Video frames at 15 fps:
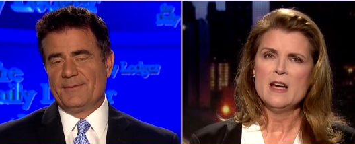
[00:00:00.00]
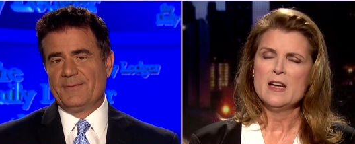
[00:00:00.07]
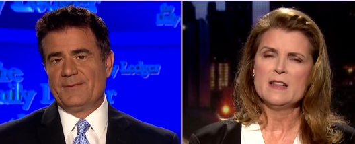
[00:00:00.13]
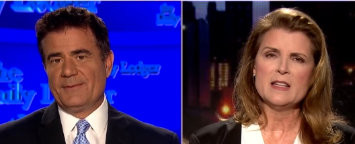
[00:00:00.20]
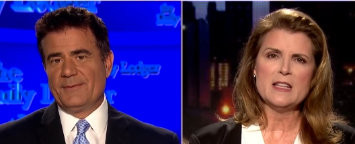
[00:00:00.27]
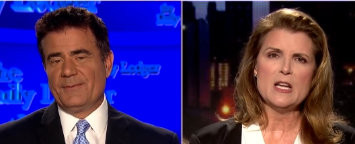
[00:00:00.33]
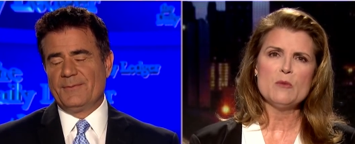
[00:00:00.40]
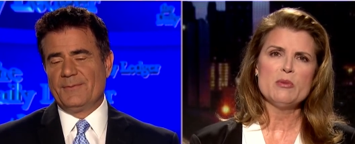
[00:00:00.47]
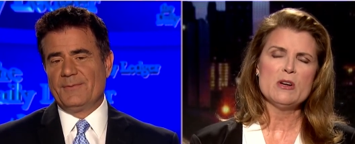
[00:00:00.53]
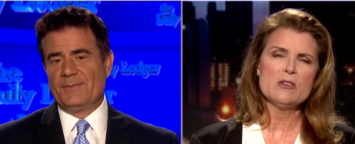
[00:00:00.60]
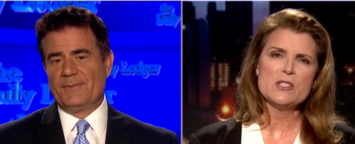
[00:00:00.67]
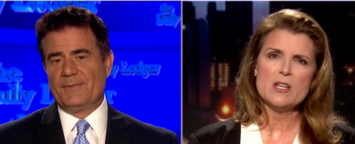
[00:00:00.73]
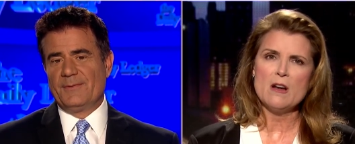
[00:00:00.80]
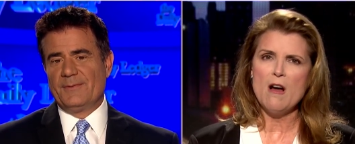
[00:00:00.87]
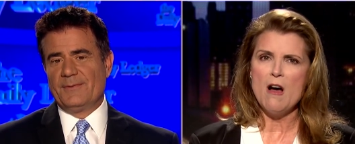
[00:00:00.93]
Speaker 1: that they
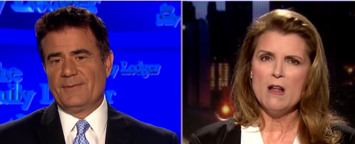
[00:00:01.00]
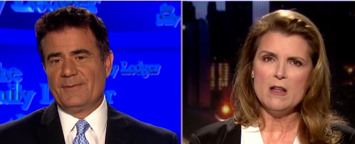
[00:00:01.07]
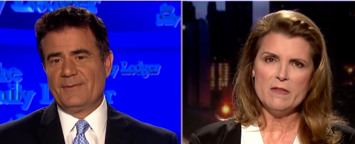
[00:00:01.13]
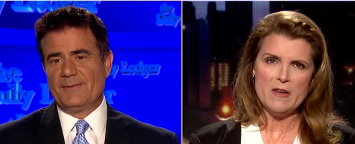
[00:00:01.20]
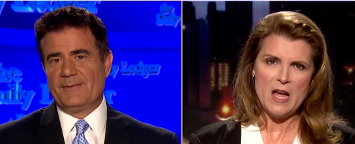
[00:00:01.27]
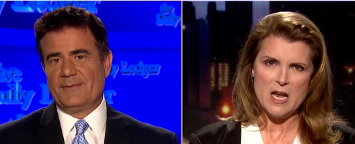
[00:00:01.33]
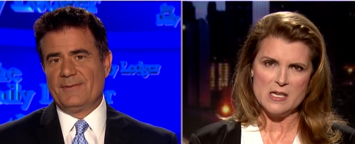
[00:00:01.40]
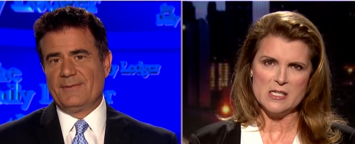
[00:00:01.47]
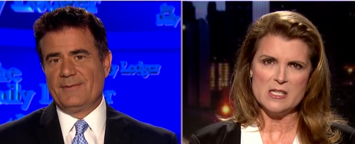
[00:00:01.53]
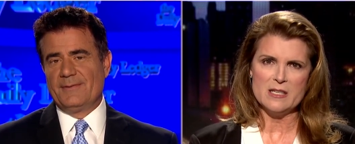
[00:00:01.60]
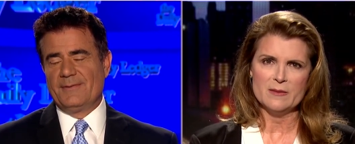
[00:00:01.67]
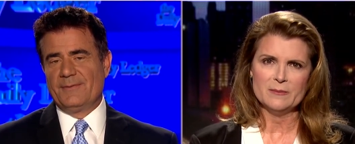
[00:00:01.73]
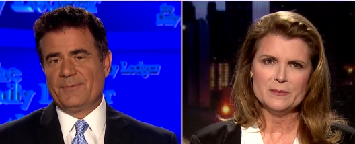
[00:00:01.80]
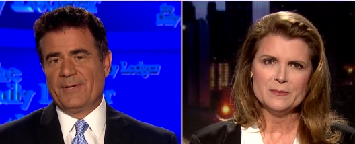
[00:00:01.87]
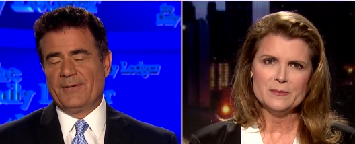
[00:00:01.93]
impose on all of us.
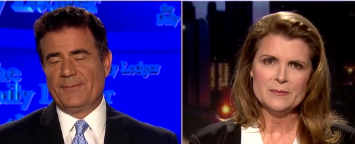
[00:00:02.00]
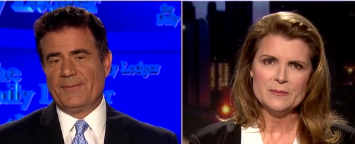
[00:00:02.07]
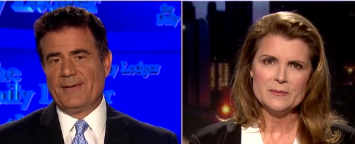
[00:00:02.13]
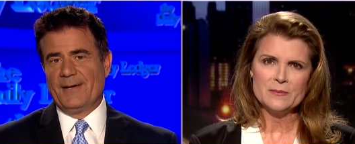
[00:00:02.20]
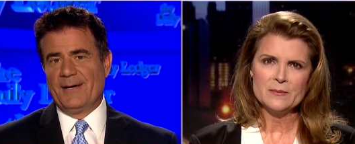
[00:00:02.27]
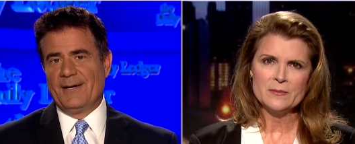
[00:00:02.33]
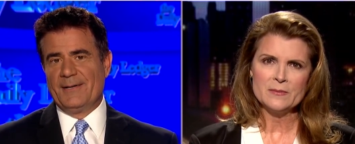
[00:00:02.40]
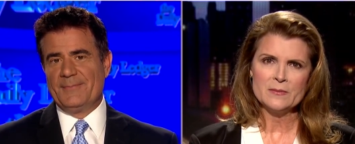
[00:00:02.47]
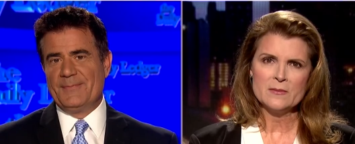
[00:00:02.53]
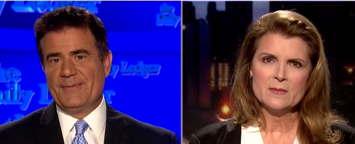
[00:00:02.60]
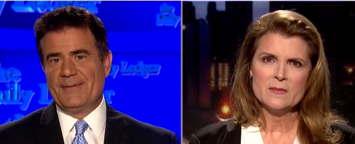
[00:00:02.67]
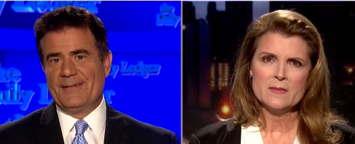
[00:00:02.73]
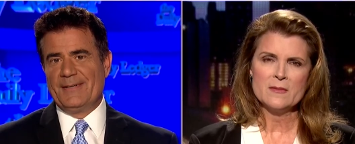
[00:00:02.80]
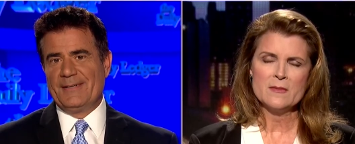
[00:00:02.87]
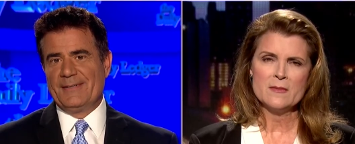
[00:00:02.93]
Speaker 2: Well, um,
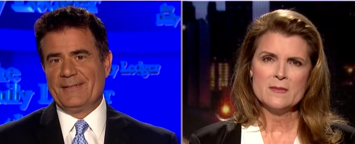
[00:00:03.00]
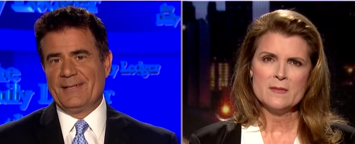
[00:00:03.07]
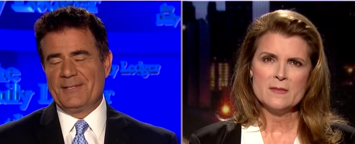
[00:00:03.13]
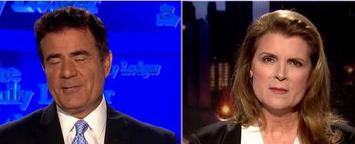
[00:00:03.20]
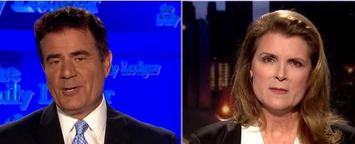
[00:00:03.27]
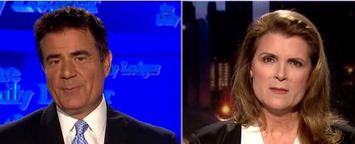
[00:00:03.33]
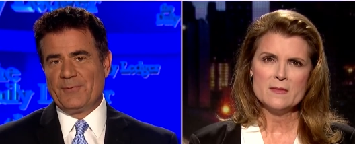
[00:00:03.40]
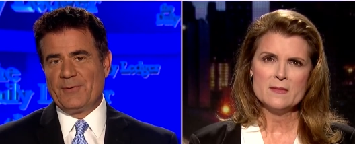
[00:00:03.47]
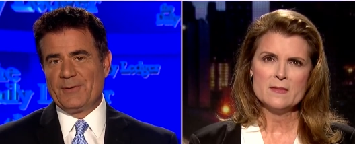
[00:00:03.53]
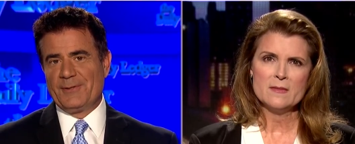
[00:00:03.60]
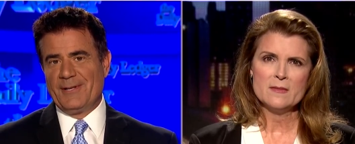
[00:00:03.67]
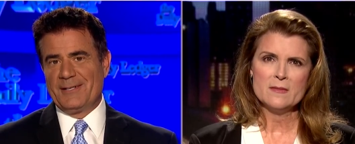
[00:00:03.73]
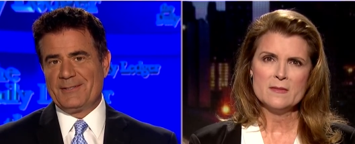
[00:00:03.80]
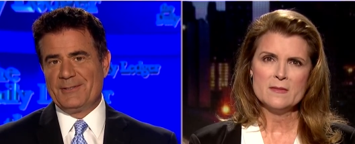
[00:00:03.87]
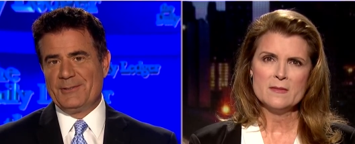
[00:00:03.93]
let's hope if you're
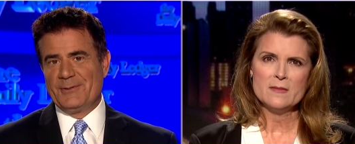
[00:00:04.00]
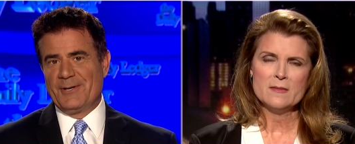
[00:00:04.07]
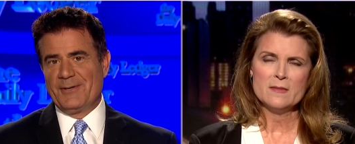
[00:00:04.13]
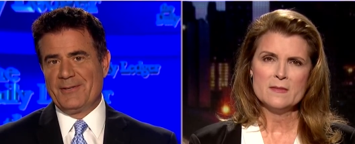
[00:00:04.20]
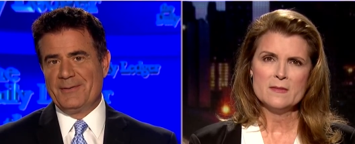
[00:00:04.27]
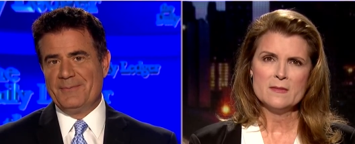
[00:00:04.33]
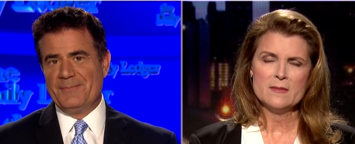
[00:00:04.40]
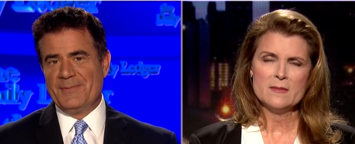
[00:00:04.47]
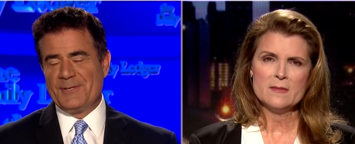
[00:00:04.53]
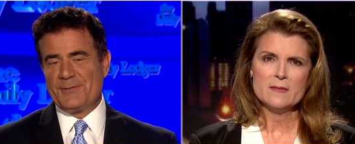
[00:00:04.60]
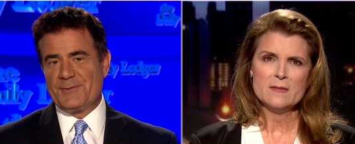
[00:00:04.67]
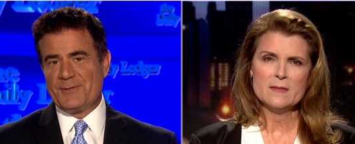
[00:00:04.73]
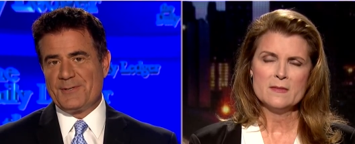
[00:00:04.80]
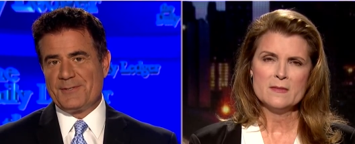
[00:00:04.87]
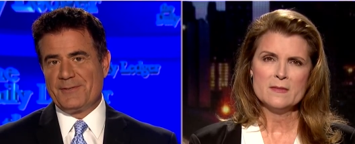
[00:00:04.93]
elected, you are the
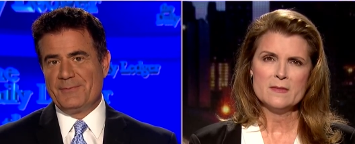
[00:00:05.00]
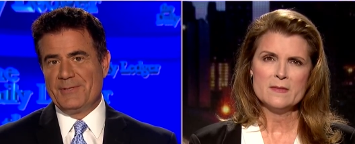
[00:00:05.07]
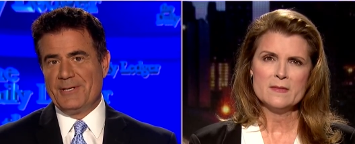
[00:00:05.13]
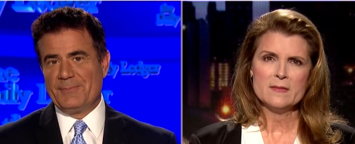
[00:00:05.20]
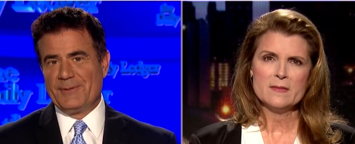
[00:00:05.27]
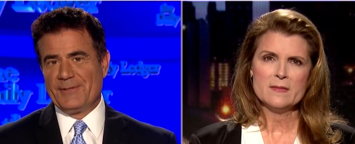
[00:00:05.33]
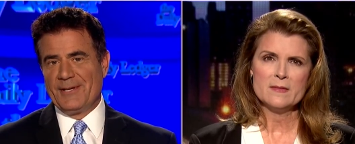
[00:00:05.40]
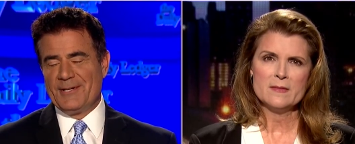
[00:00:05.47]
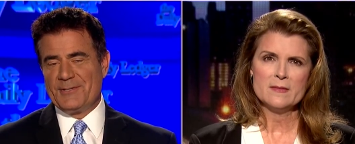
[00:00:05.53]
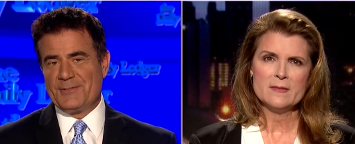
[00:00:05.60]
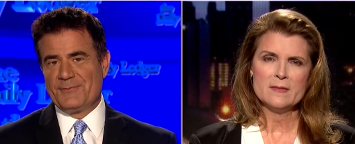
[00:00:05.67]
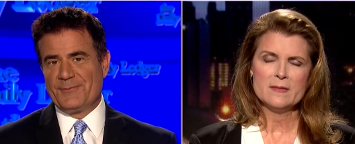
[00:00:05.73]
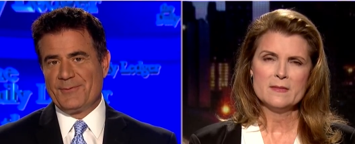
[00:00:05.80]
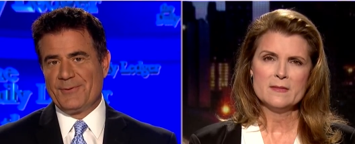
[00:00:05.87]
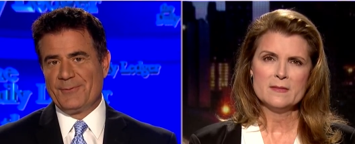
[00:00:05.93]
mistress of
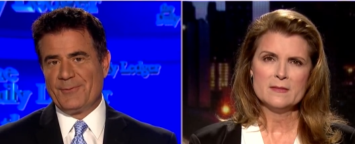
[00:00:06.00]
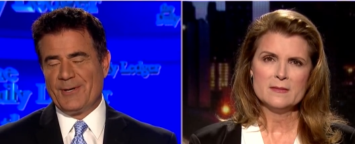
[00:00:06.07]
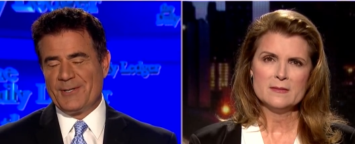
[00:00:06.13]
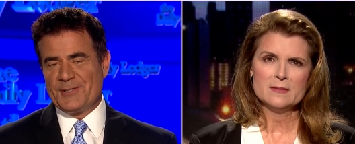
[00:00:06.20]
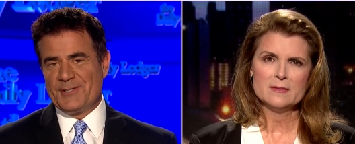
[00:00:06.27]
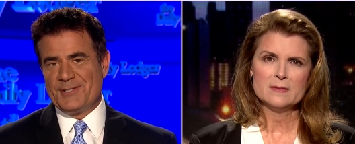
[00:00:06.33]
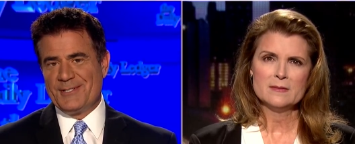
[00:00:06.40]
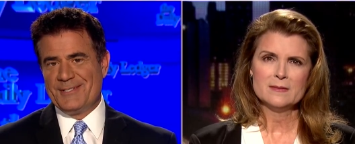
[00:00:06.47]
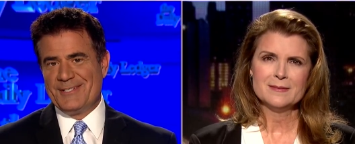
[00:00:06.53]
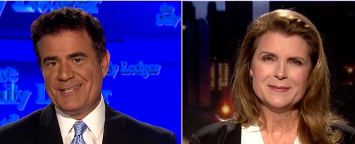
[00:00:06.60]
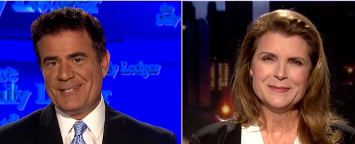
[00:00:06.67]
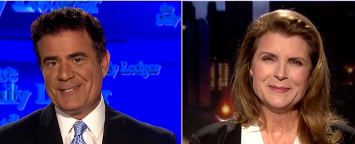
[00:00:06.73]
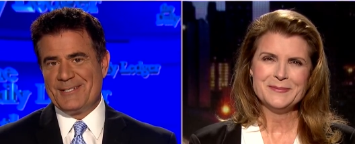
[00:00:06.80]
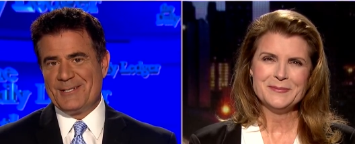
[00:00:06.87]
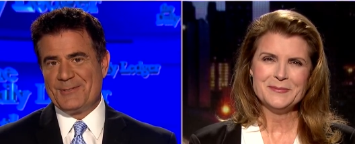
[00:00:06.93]
manipulation for the Washington,
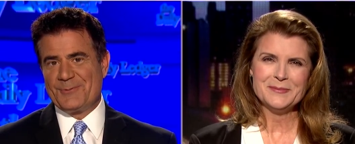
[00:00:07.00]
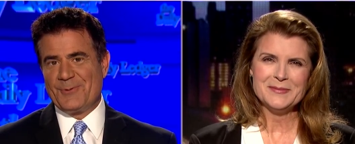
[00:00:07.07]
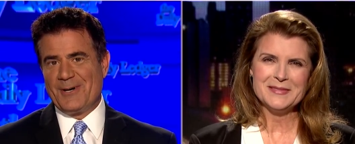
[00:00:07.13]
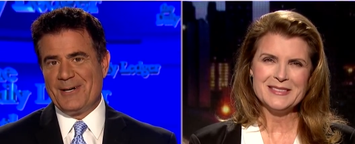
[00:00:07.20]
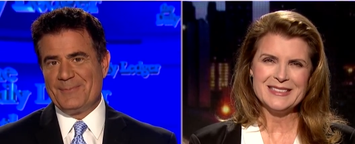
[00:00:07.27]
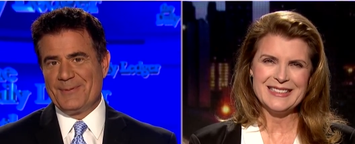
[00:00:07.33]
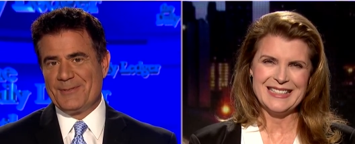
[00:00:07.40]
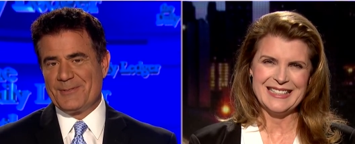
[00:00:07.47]
D.C. swamp and